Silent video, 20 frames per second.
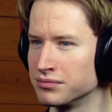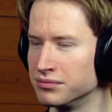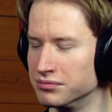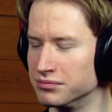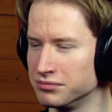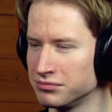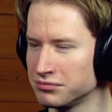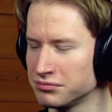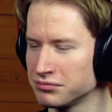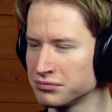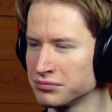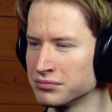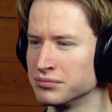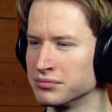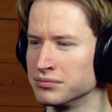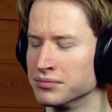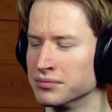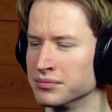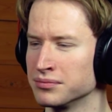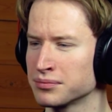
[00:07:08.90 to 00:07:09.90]

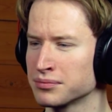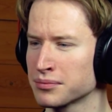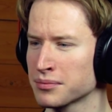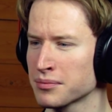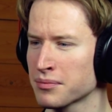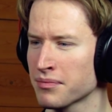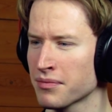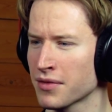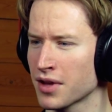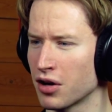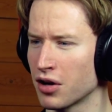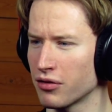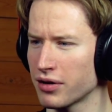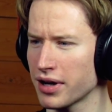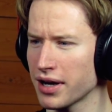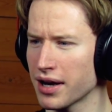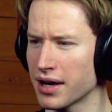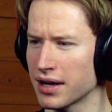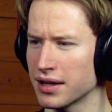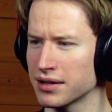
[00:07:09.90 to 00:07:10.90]
Hmm.
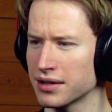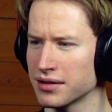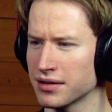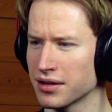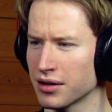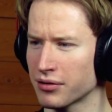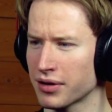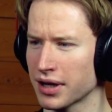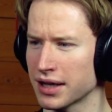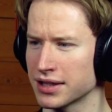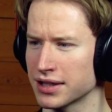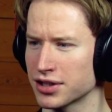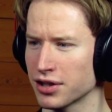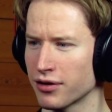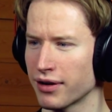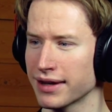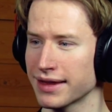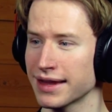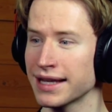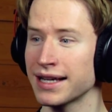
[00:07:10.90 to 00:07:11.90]
Okay. Okay.
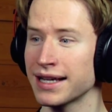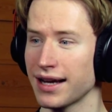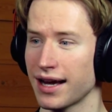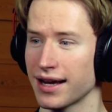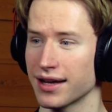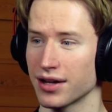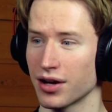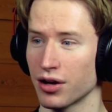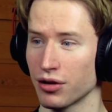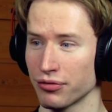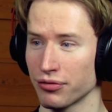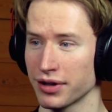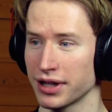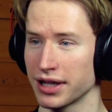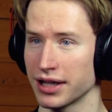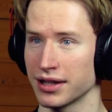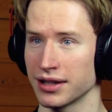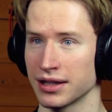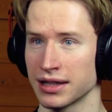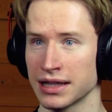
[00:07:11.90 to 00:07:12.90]
So I think I
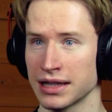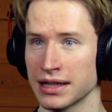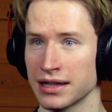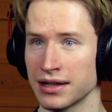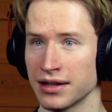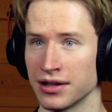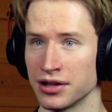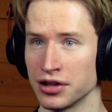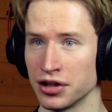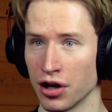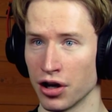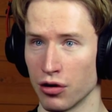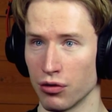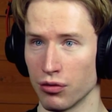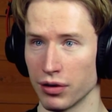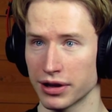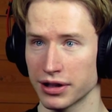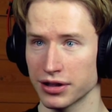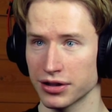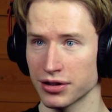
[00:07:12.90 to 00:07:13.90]
already know
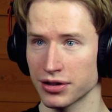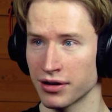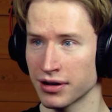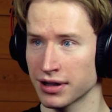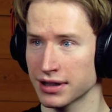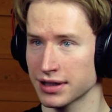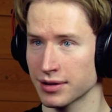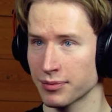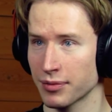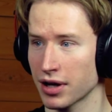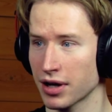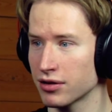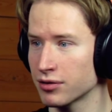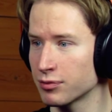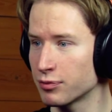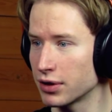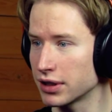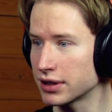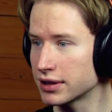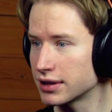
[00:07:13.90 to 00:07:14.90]
what the song is
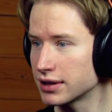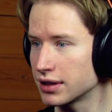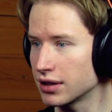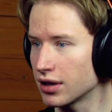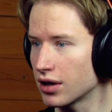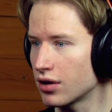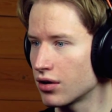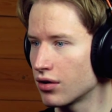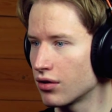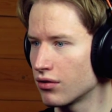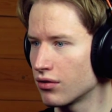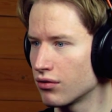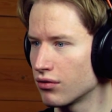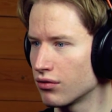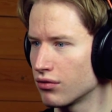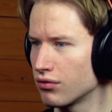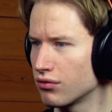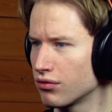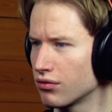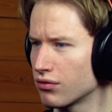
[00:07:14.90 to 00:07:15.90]
about, but
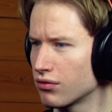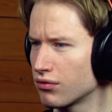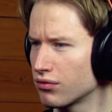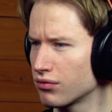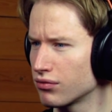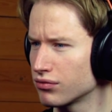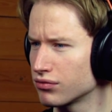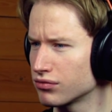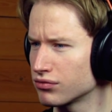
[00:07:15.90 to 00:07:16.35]
oh,